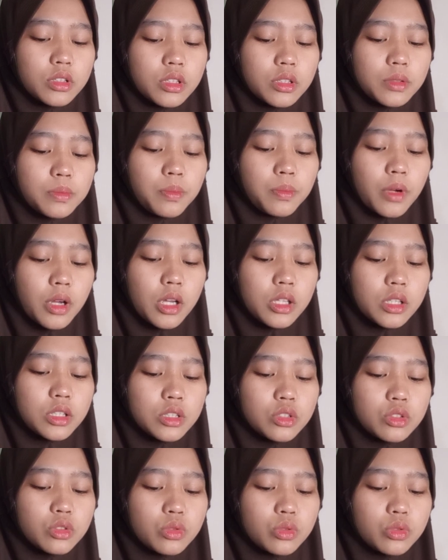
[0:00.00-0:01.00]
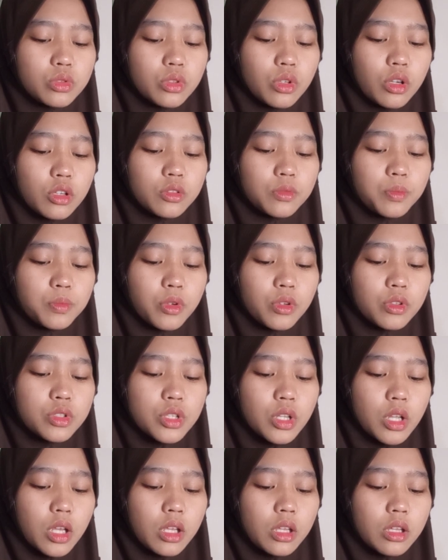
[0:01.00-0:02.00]
Bay to North
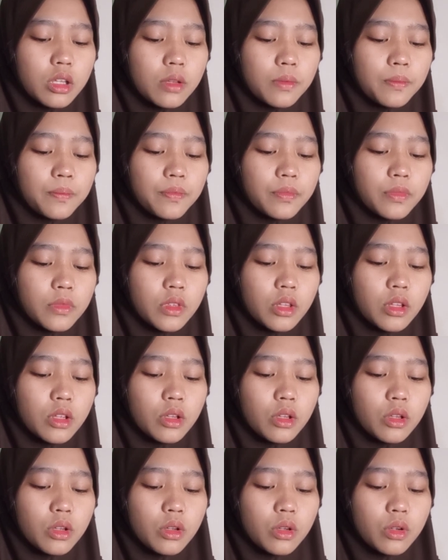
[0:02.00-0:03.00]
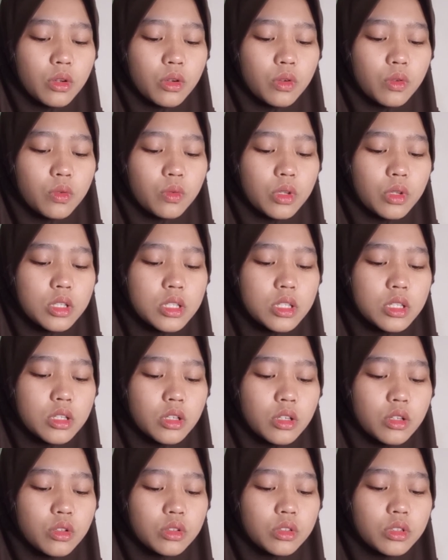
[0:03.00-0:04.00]
project, which
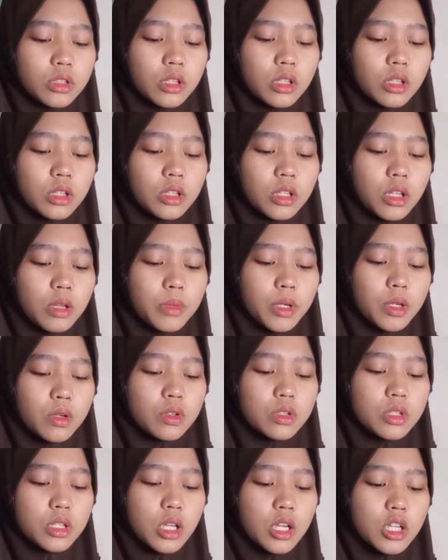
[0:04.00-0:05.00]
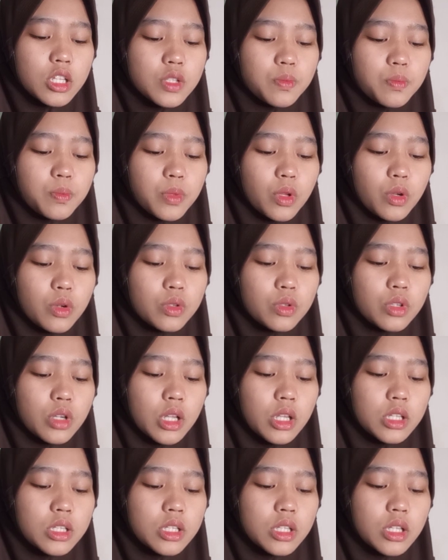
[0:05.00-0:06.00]
include numerous
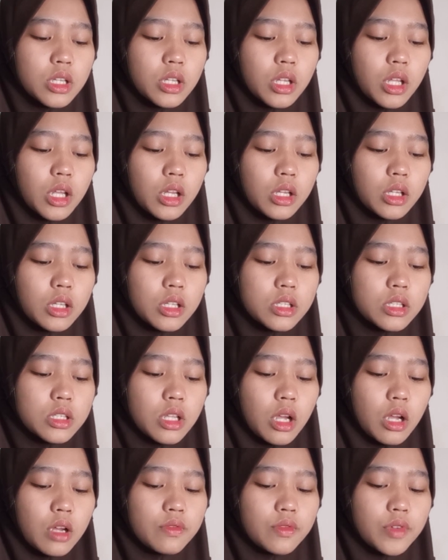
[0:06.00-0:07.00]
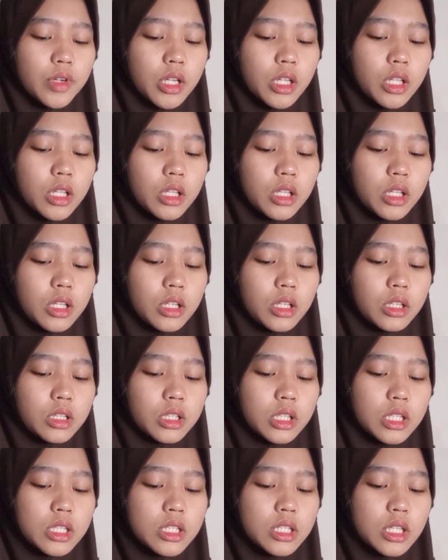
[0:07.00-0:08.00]
exploration and discovery
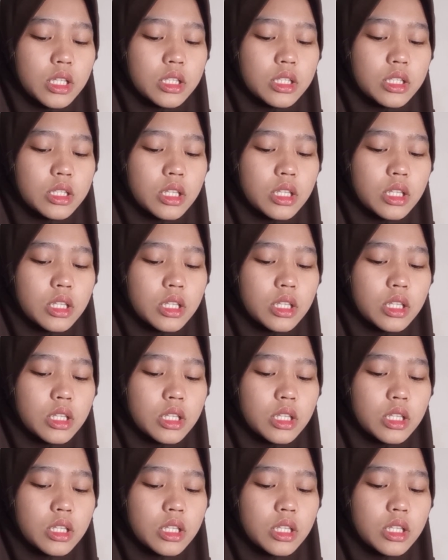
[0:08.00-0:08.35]
licenses,